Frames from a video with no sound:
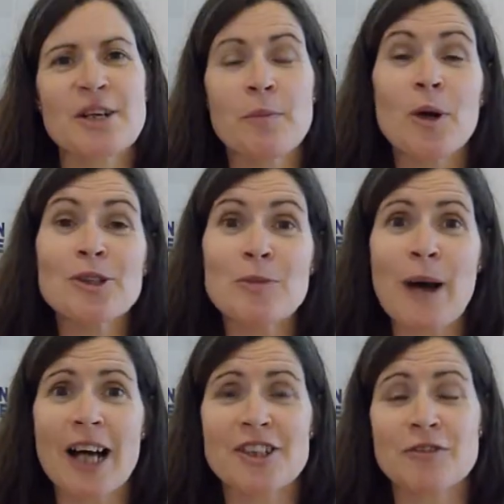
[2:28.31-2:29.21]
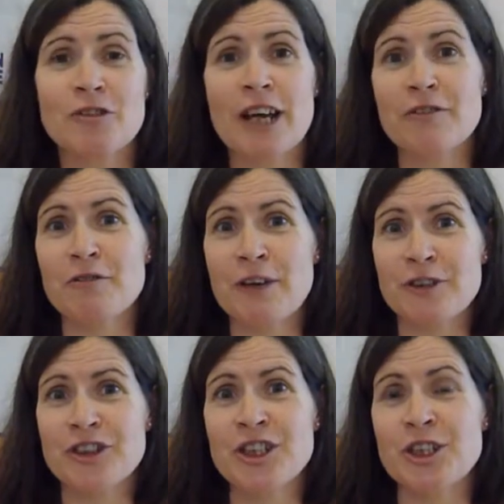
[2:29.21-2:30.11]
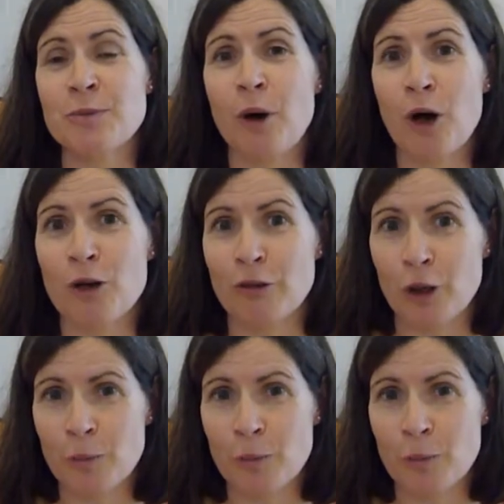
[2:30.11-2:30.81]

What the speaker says: I'm also part of Craven Refugee Support group.